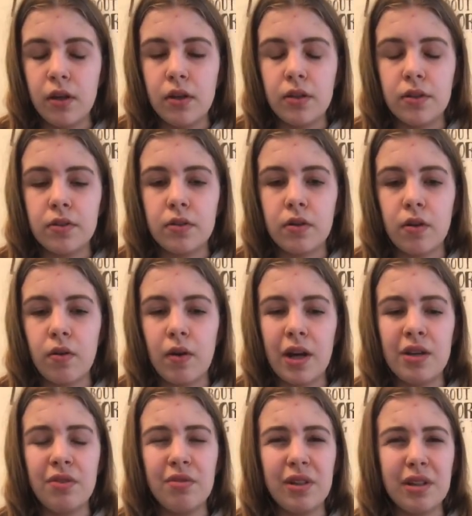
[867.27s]
So I
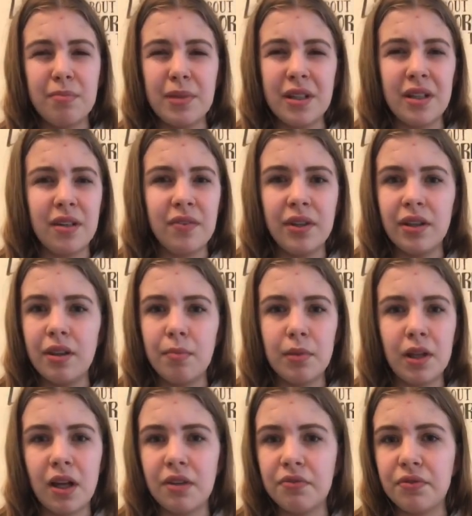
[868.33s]
don't recommend giving them a
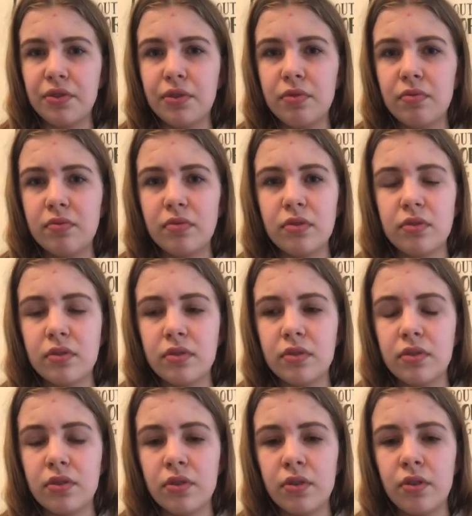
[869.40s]
lot of fruit.
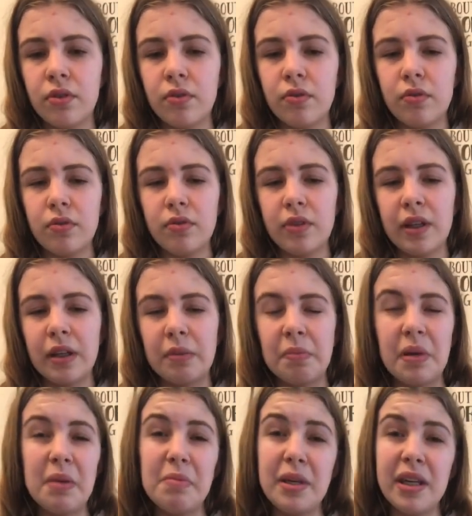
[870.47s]
So like
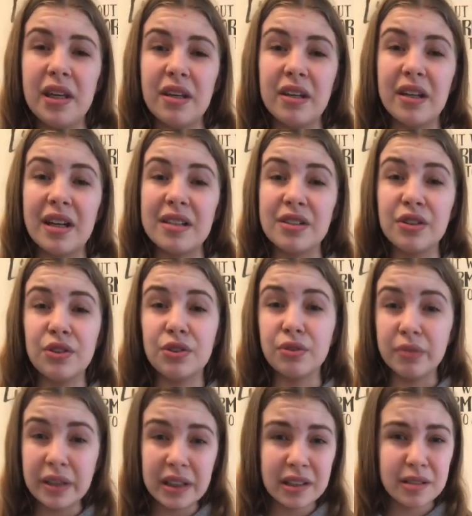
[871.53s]
maybe as a
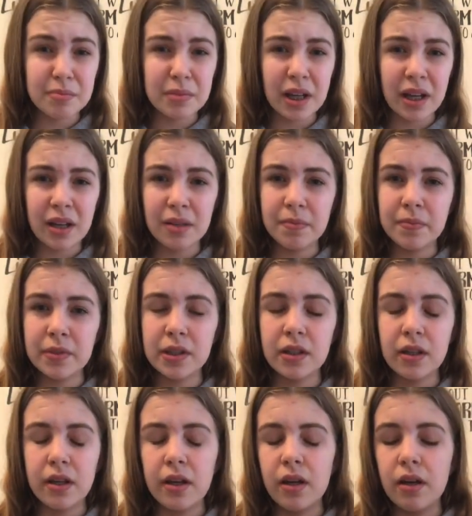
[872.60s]
treat sometimes,
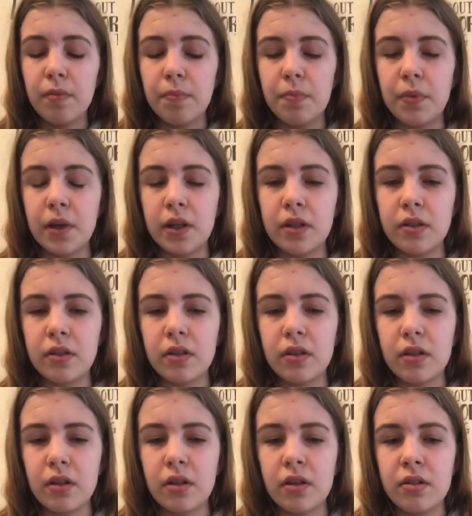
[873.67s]
but
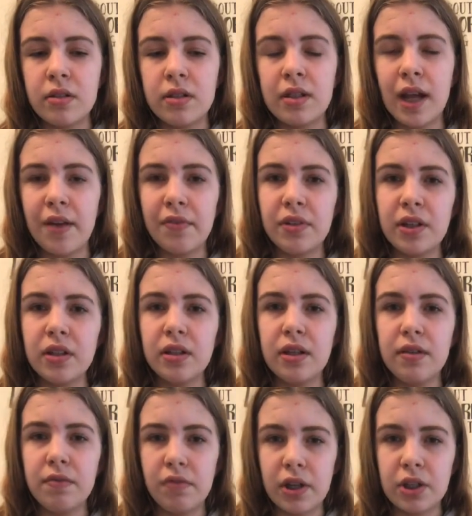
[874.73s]
definitely
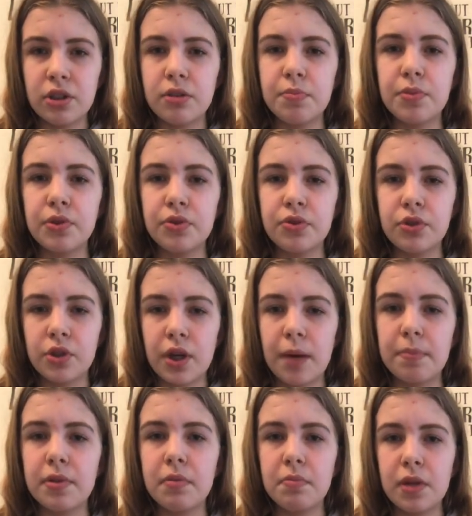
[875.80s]
vegetables
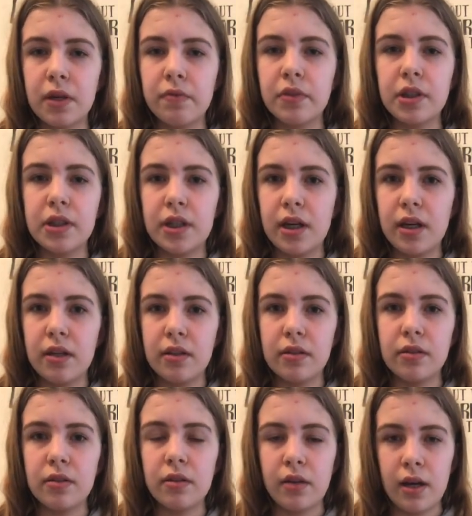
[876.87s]
chopped up every day.
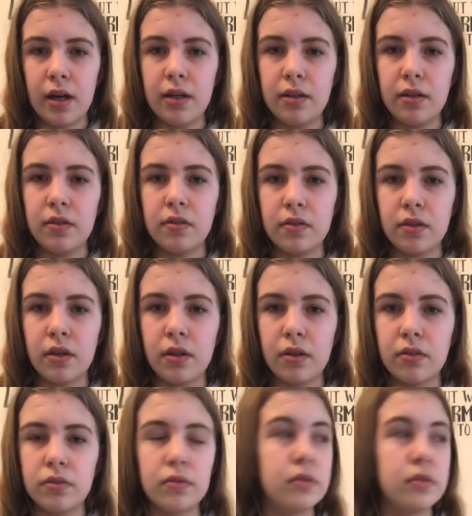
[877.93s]
Okay, so,